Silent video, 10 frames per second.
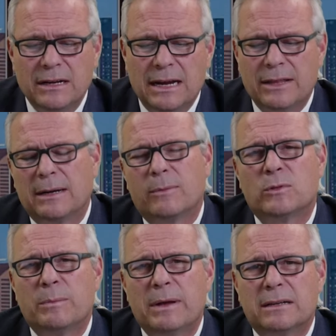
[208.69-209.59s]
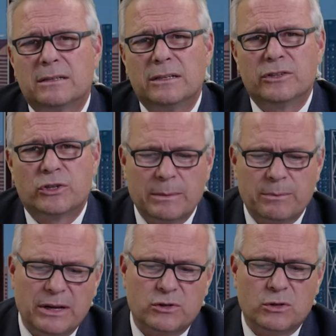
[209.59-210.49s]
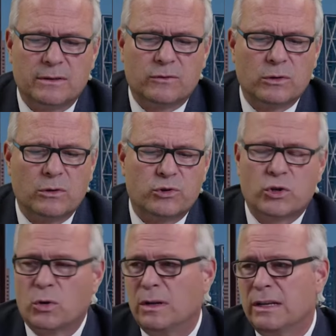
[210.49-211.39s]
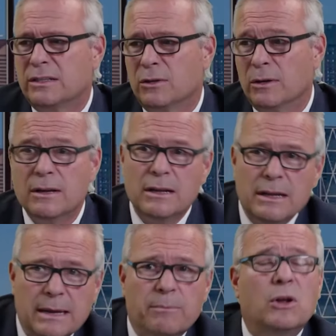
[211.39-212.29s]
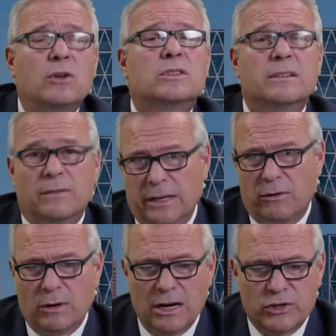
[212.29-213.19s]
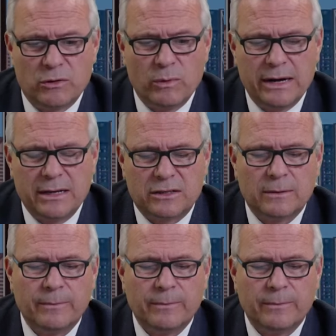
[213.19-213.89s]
and the Liberals went back to showing pictures of Trudeau shirtless or impulsively crashing weddings.